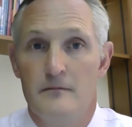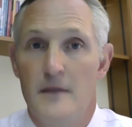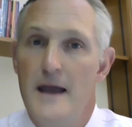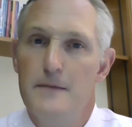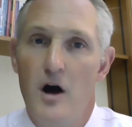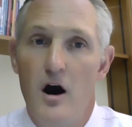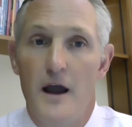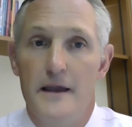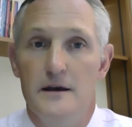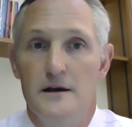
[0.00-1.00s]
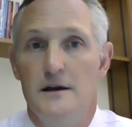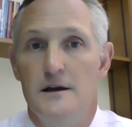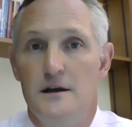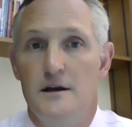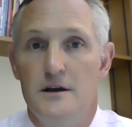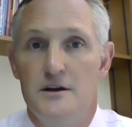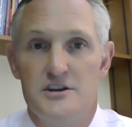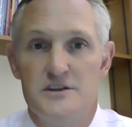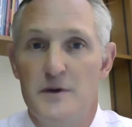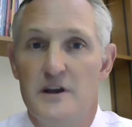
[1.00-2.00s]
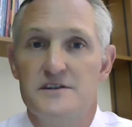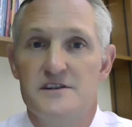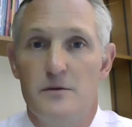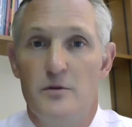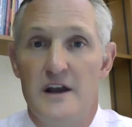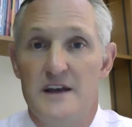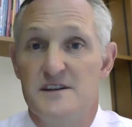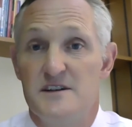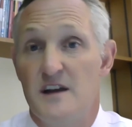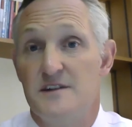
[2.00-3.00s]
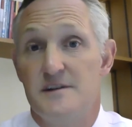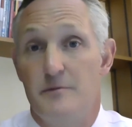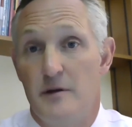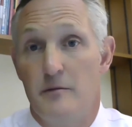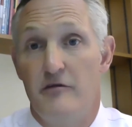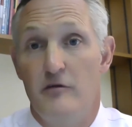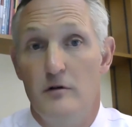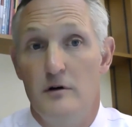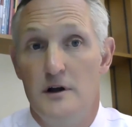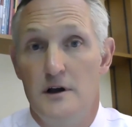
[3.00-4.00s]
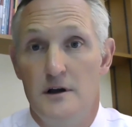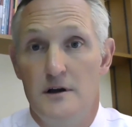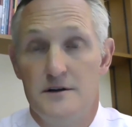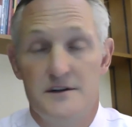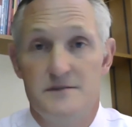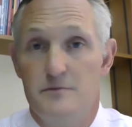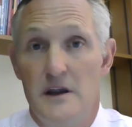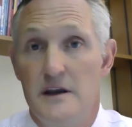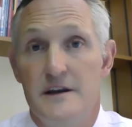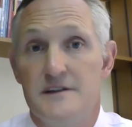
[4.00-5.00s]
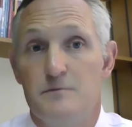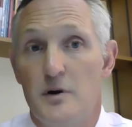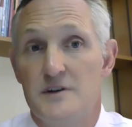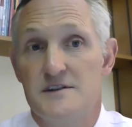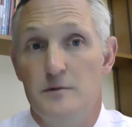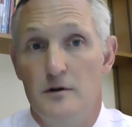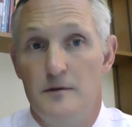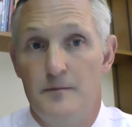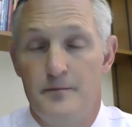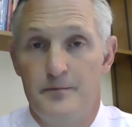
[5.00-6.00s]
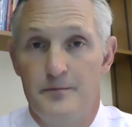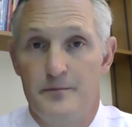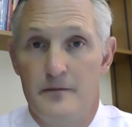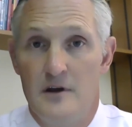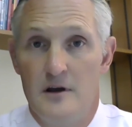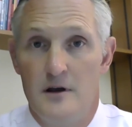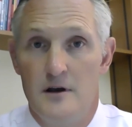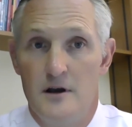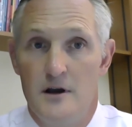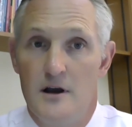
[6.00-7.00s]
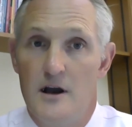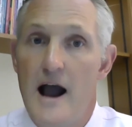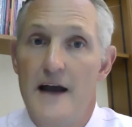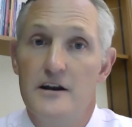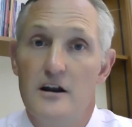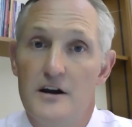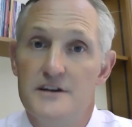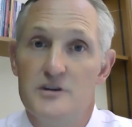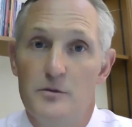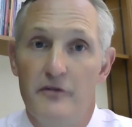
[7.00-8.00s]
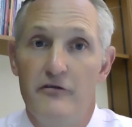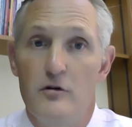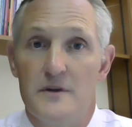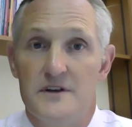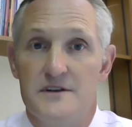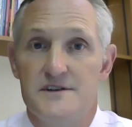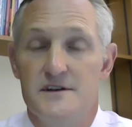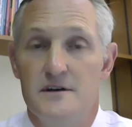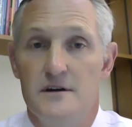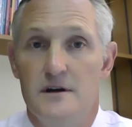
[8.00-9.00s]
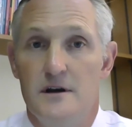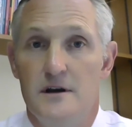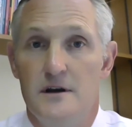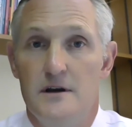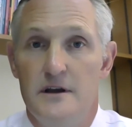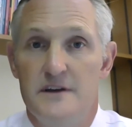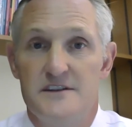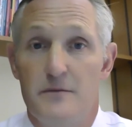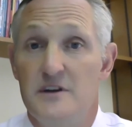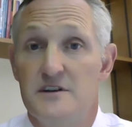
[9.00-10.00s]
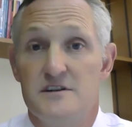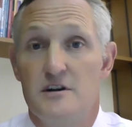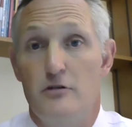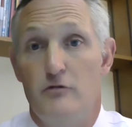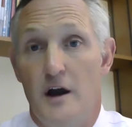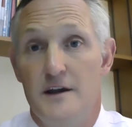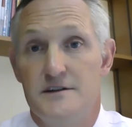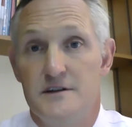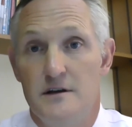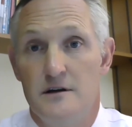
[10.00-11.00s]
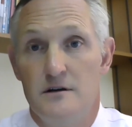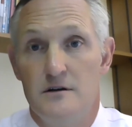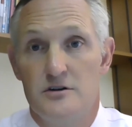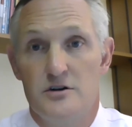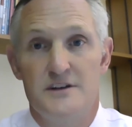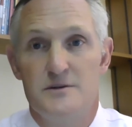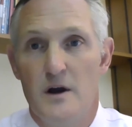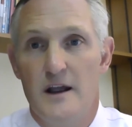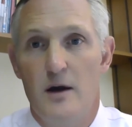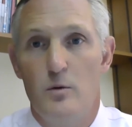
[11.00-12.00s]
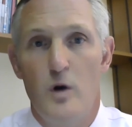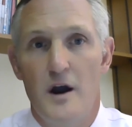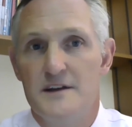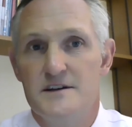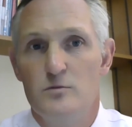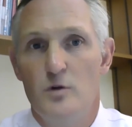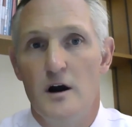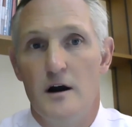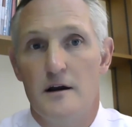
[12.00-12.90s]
Aim high. Just because someone hasn't done something before doesn't mean it isn't possible. Analyse your performance. If something doesn't go right, try to work out why it didn't work,